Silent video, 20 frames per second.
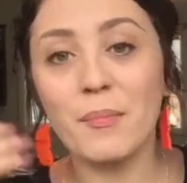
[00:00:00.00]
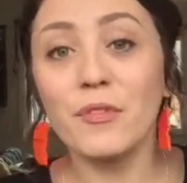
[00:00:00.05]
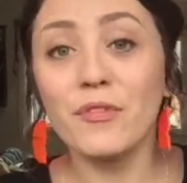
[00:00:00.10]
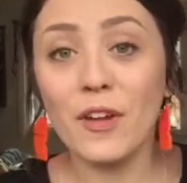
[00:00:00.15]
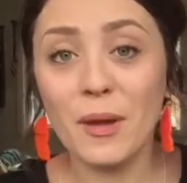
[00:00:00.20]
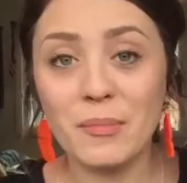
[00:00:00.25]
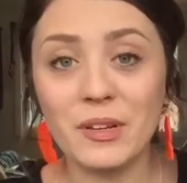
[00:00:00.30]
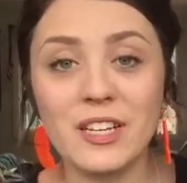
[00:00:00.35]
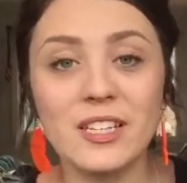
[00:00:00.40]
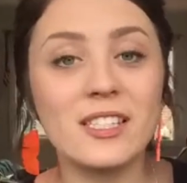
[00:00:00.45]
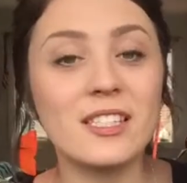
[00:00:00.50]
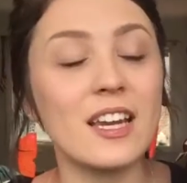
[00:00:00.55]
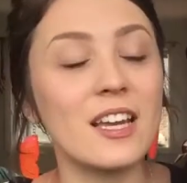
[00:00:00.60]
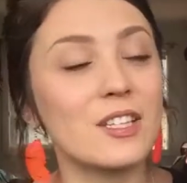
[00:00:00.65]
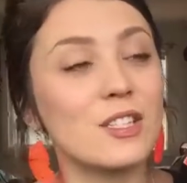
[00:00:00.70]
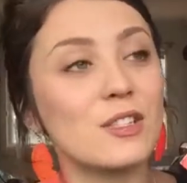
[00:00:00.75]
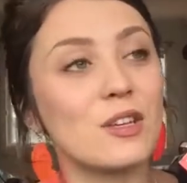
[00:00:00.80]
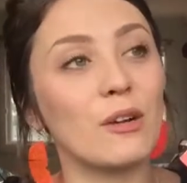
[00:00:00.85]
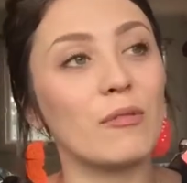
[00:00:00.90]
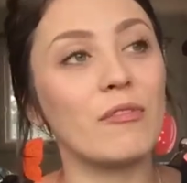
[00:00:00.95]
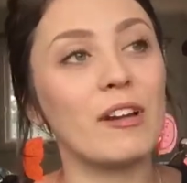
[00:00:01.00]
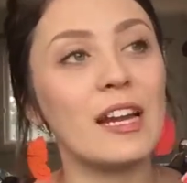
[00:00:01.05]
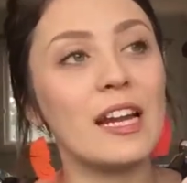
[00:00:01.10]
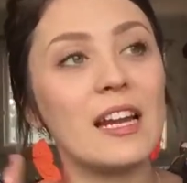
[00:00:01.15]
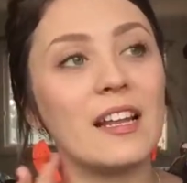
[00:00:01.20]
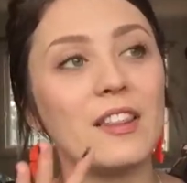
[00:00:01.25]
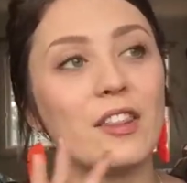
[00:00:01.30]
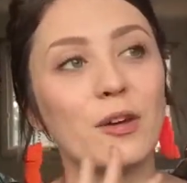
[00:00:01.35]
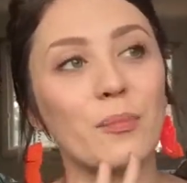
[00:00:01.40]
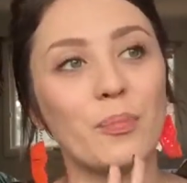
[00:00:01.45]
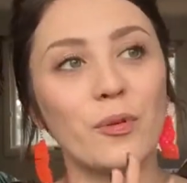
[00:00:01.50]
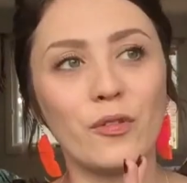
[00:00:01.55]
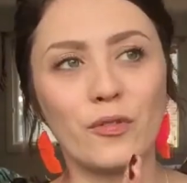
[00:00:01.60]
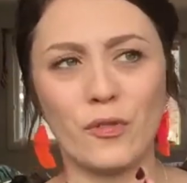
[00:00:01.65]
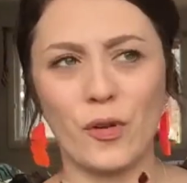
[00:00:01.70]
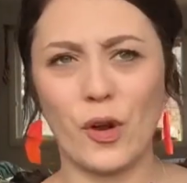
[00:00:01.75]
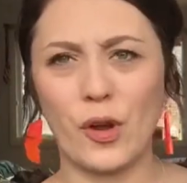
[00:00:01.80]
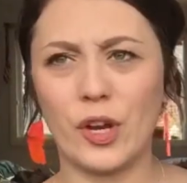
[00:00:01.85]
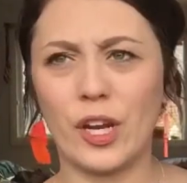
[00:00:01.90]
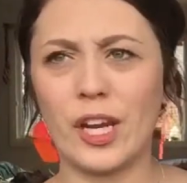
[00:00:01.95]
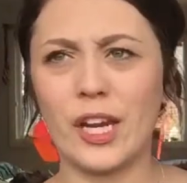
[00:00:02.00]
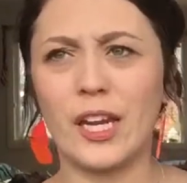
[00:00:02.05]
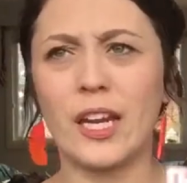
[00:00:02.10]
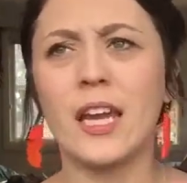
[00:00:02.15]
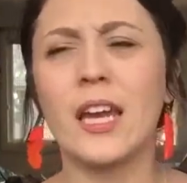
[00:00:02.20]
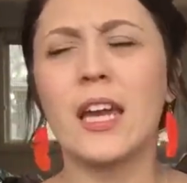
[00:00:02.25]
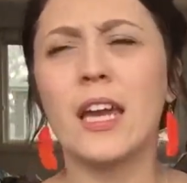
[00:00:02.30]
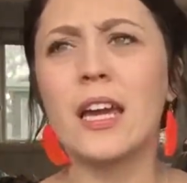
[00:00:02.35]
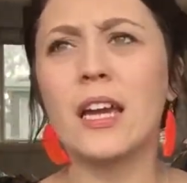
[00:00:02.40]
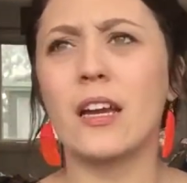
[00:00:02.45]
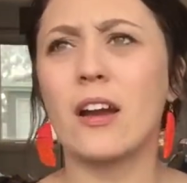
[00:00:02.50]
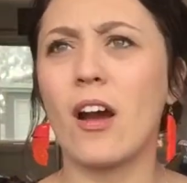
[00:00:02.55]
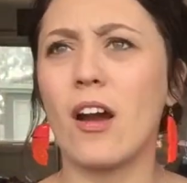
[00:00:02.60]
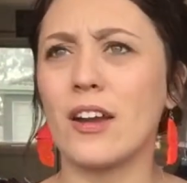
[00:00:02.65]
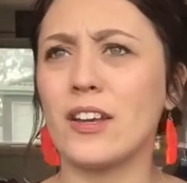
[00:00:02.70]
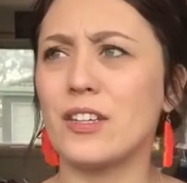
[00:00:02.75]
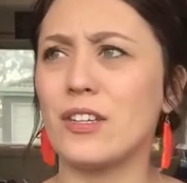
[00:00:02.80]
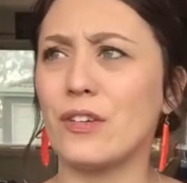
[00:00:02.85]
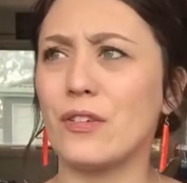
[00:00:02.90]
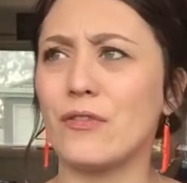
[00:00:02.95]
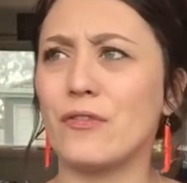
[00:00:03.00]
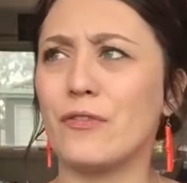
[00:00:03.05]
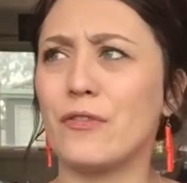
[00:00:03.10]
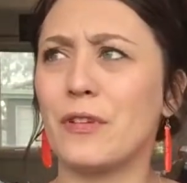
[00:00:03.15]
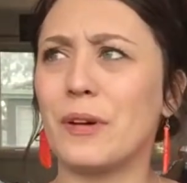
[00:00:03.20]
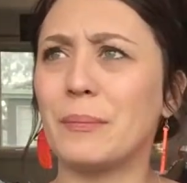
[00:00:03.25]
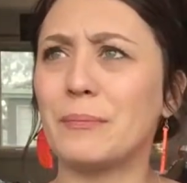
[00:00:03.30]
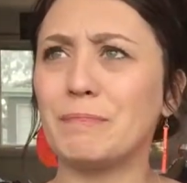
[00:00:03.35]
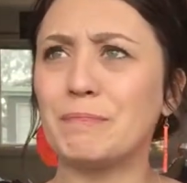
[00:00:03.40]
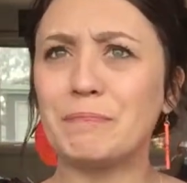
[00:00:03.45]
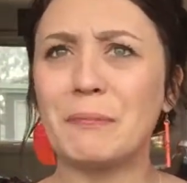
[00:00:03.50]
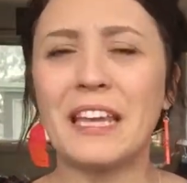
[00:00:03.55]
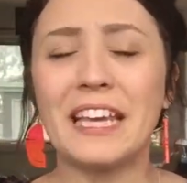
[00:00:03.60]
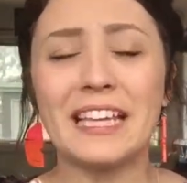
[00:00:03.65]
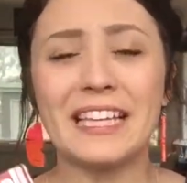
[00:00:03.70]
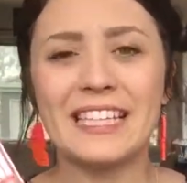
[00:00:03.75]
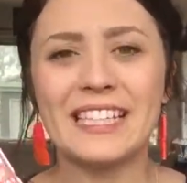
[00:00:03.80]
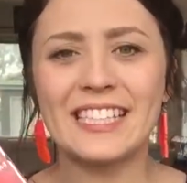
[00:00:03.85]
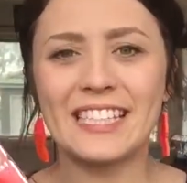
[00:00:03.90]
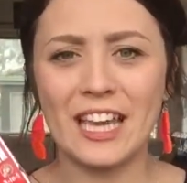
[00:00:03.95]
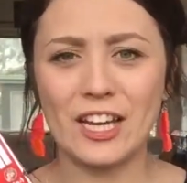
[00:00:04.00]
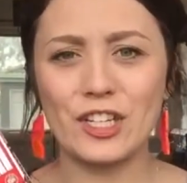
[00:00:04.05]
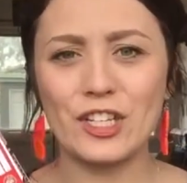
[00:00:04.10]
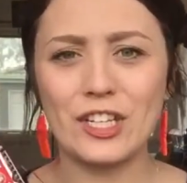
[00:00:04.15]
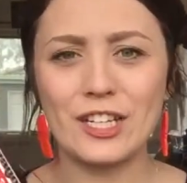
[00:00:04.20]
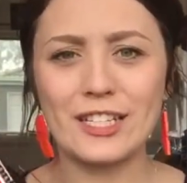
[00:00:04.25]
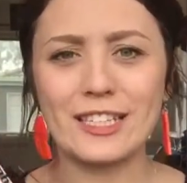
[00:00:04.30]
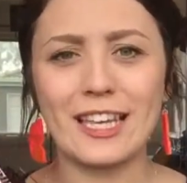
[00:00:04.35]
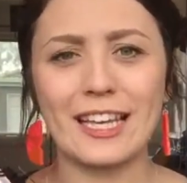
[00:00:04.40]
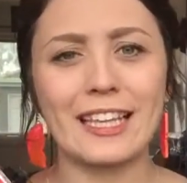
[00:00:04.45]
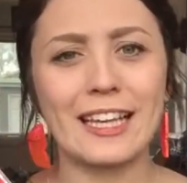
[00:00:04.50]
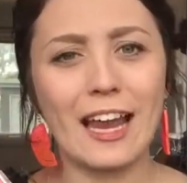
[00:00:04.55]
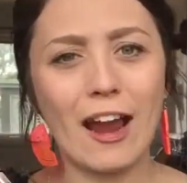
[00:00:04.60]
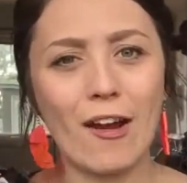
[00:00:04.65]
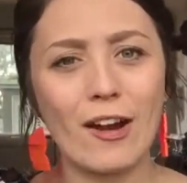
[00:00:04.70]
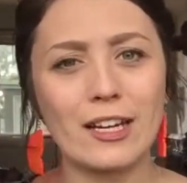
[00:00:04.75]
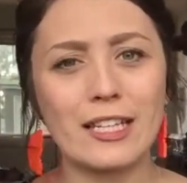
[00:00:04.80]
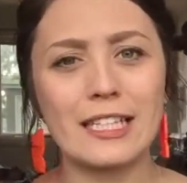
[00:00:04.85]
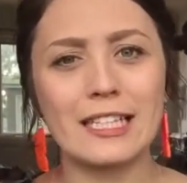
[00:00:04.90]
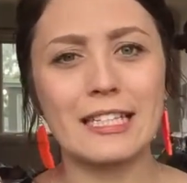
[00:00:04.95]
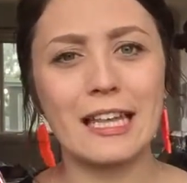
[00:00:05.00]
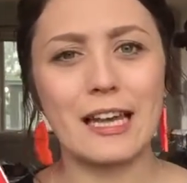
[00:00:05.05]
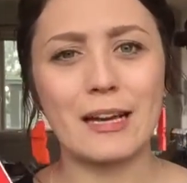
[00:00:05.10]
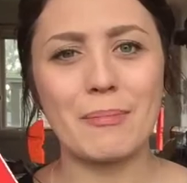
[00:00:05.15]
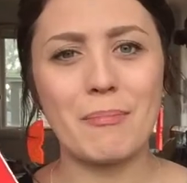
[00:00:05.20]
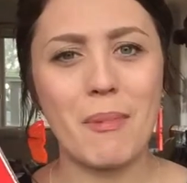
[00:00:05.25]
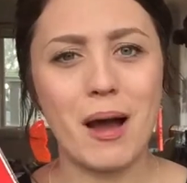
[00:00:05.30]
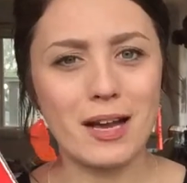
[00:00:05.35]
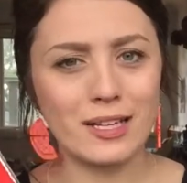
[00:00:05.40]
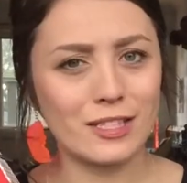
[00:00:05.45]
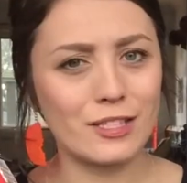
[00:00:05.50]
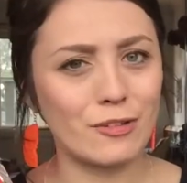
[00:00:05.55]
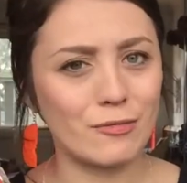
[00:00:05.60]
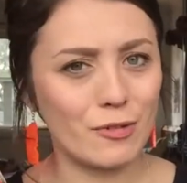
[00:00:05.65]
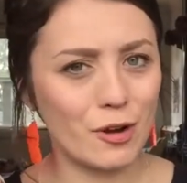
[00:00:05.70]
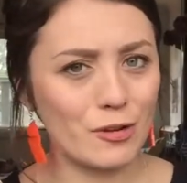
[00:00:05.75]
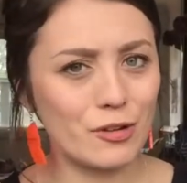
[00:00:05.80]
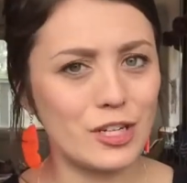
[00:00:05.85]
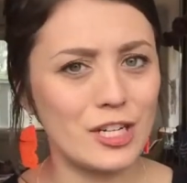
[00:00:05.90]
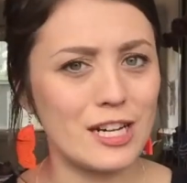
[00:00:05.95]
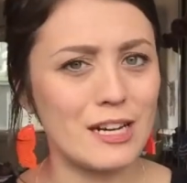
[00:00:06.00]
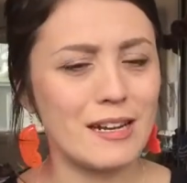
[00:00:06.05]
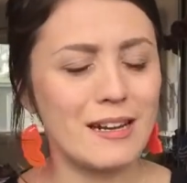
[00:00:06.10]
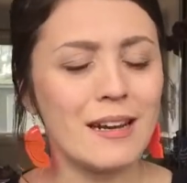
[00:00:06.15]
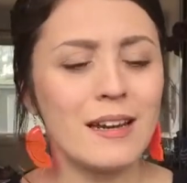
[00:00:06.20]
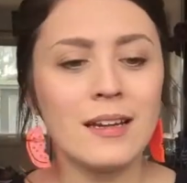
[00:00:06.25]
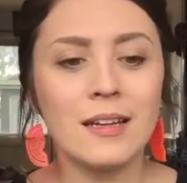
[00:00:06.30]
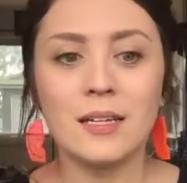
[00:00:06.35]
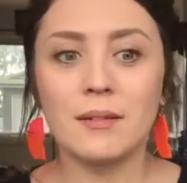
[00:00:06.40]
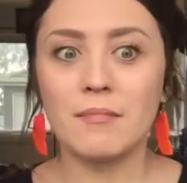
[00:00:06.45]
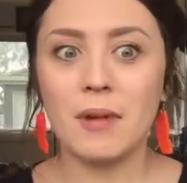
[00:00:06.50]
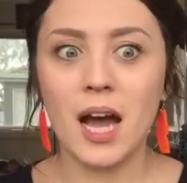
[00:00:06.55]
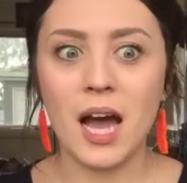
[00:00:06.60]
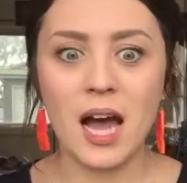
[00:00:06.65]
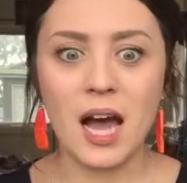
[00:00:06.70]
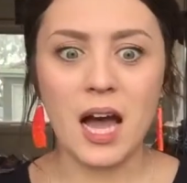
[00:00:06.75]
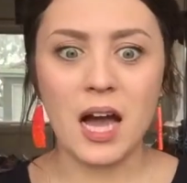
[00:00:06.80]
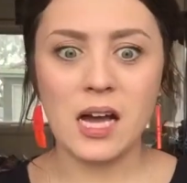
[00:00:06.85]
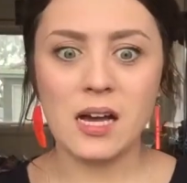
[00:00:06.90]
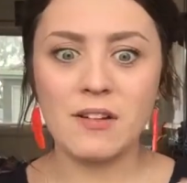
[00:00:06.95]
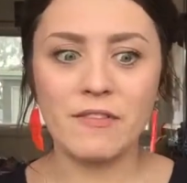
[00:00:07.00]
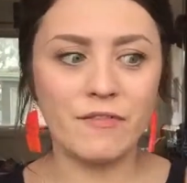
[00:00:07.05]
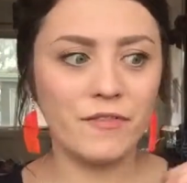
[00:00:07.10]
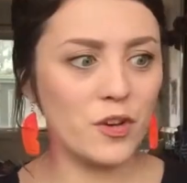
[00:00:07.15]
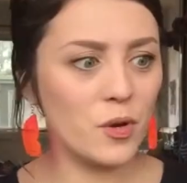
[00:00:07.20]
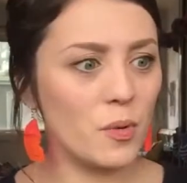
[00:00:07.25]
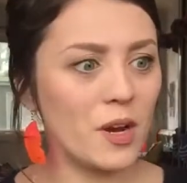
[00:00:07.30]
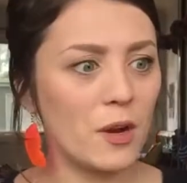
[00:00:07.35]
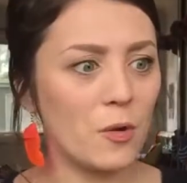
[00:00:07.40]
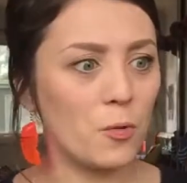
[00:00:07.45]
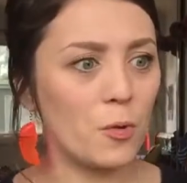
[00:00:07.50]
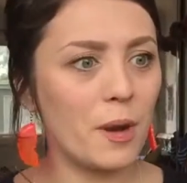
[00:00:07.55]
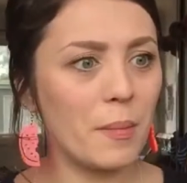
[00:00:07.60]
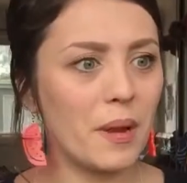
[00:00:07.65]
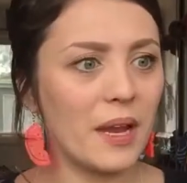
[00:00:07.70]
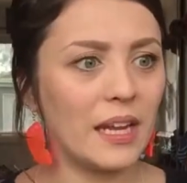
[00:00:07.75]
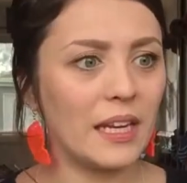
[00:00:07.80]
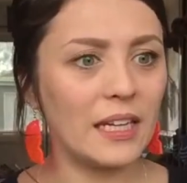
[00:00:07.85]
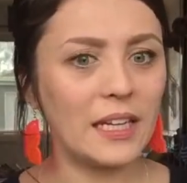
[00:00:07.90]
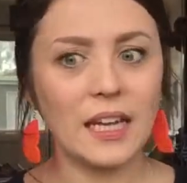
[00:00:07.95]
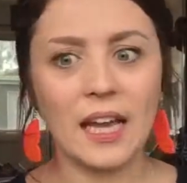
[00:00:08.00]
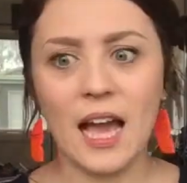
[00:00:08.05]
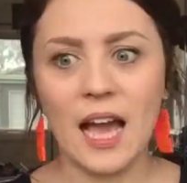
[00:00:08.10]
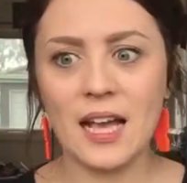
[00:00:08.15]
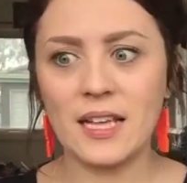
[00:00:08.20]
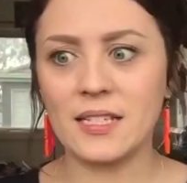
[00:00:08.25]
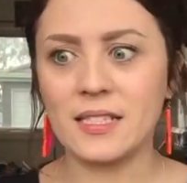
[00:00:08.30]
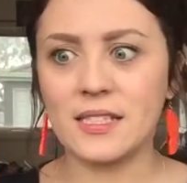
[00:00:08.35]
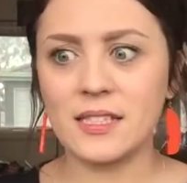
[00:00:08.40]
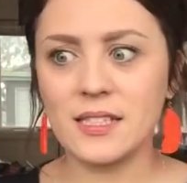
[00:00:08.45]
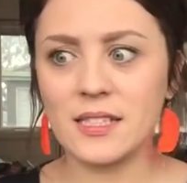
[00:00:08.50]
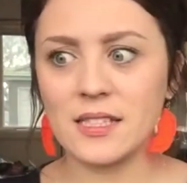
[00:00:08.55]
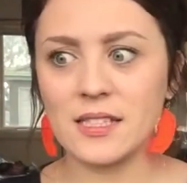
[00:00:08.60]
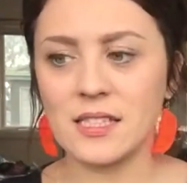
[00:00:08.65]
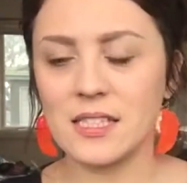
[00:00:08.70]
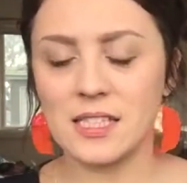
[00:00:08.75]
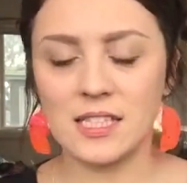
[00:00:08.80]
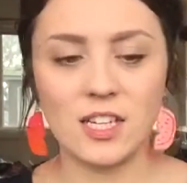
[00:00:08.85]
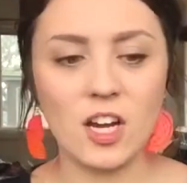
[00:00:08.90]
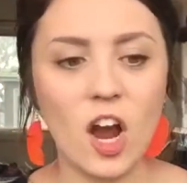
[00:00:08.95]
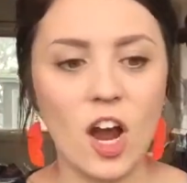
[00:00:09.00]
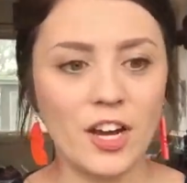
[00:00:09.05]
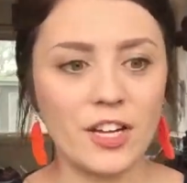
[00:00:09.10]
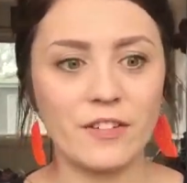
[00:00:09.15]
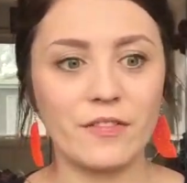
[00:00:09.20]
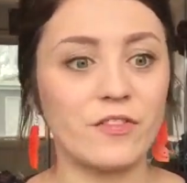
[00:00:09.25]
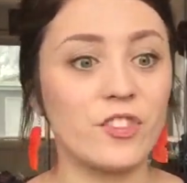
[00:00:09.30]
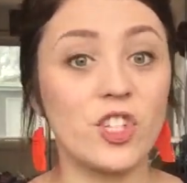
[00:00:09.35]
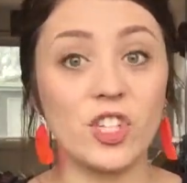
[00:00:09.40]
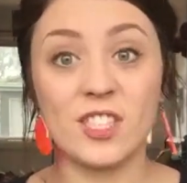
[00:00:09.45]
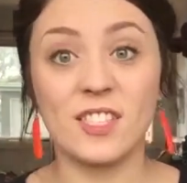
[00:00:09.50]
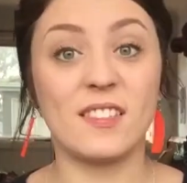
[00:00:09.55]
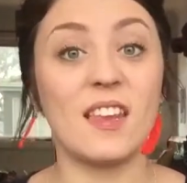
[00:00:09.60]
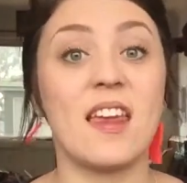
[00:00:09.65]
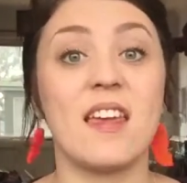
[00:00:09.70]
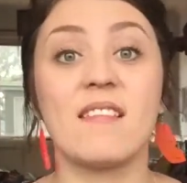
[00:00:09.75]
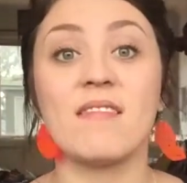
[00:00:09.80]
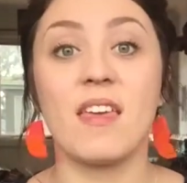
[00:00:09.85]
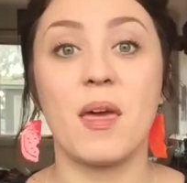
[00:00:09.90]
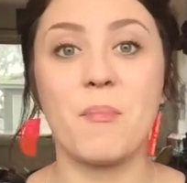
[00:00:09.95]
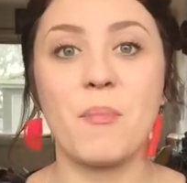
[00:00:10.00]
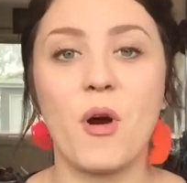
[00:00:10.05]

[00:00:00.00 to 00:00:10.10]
a feminist, and so reading the perverted kind of sections, like the characters like Master Roshi viewing women as kind of just seeing their